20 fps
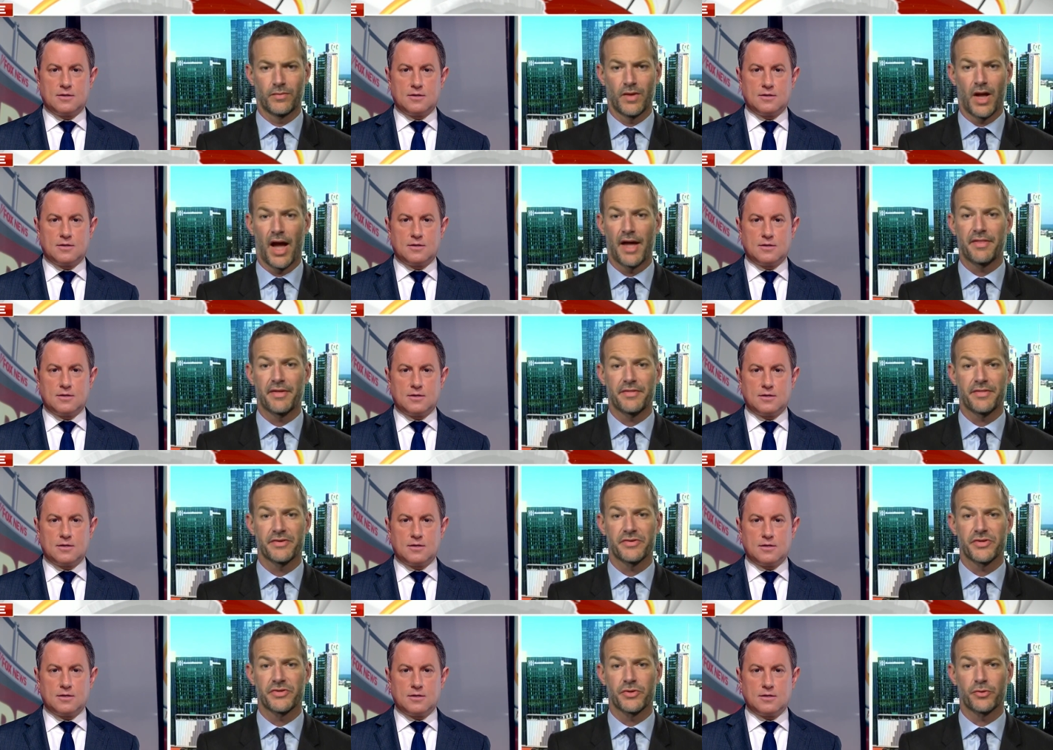Speaker 1: I think
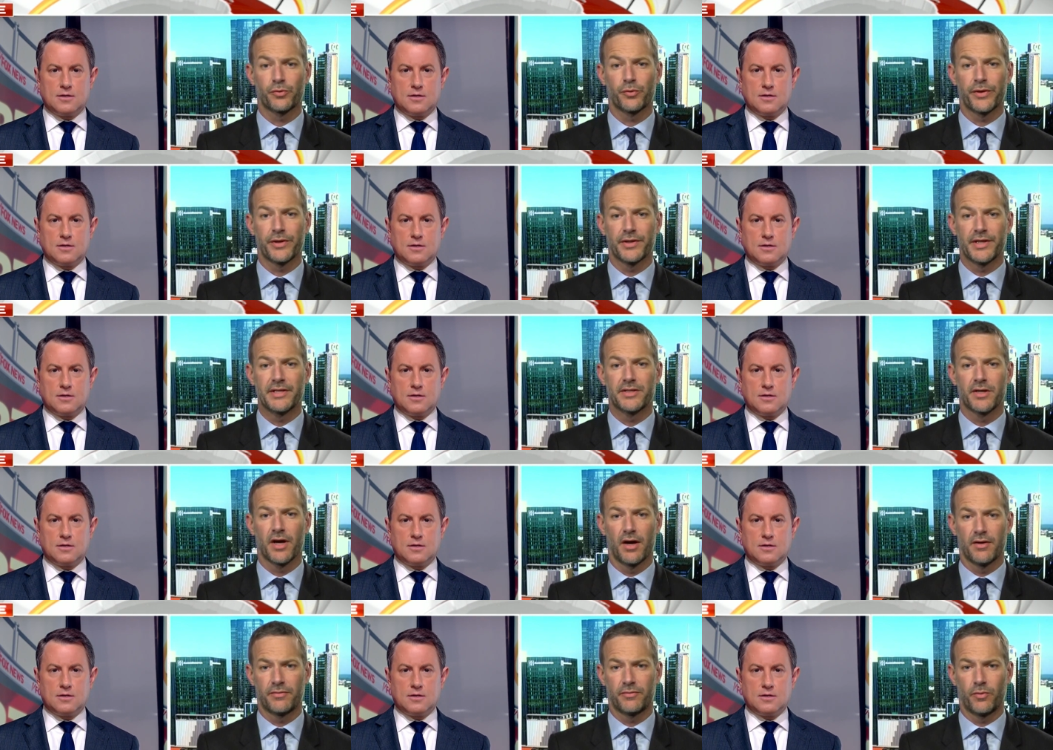this is a really
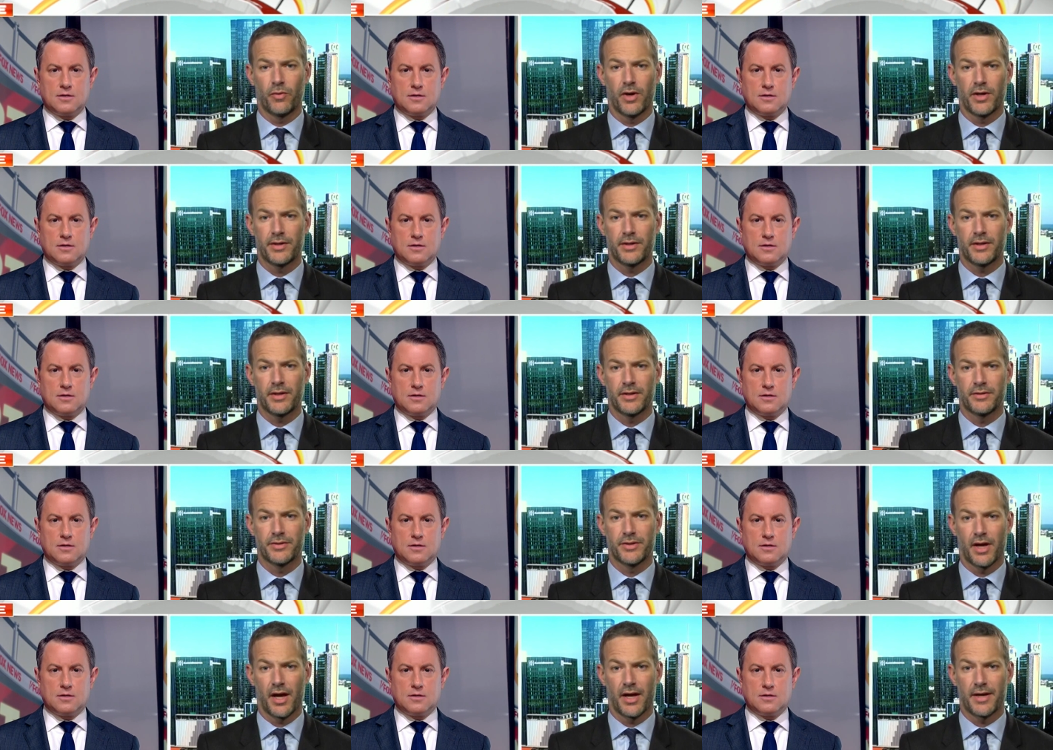tough one,
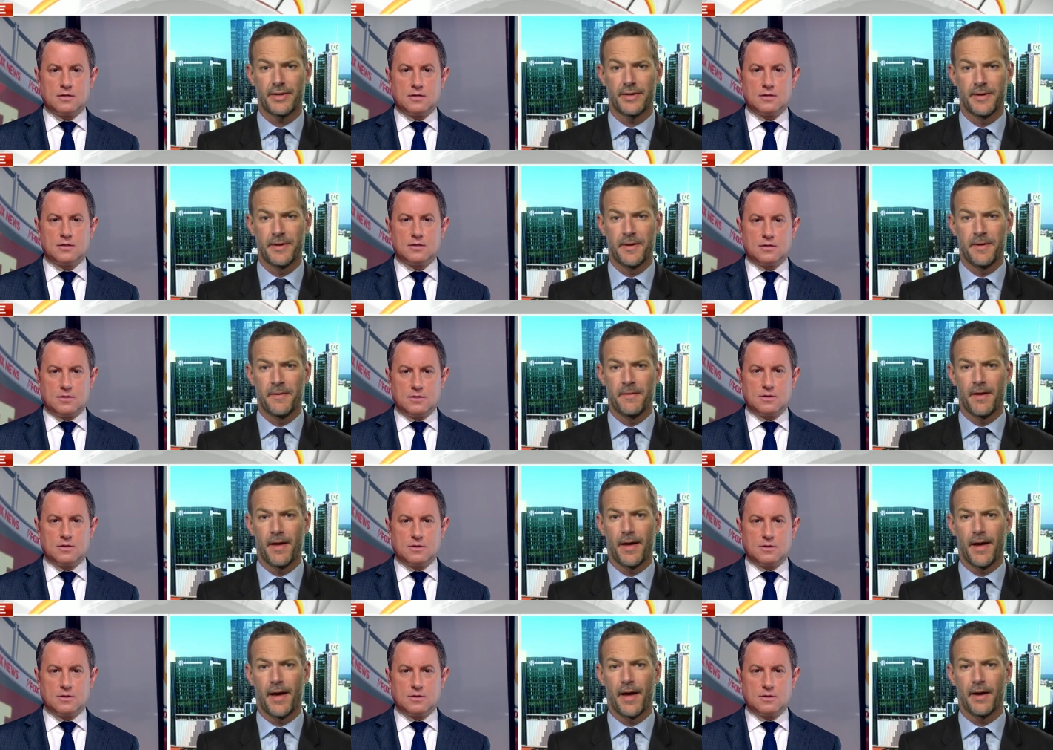Todd,
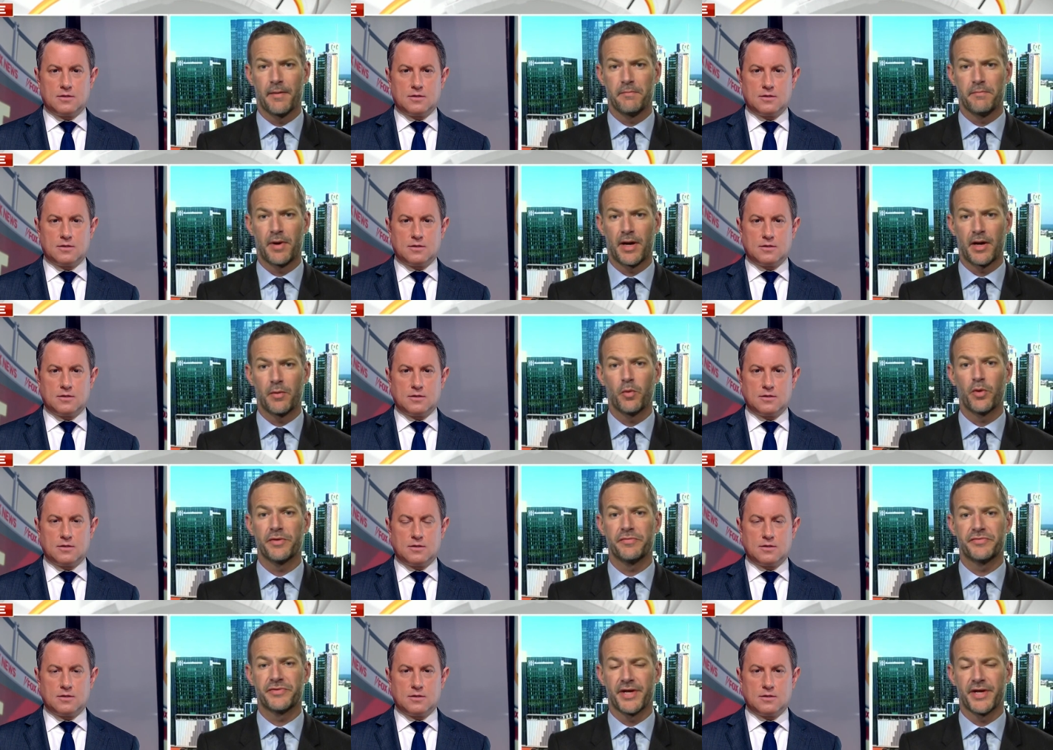but I would have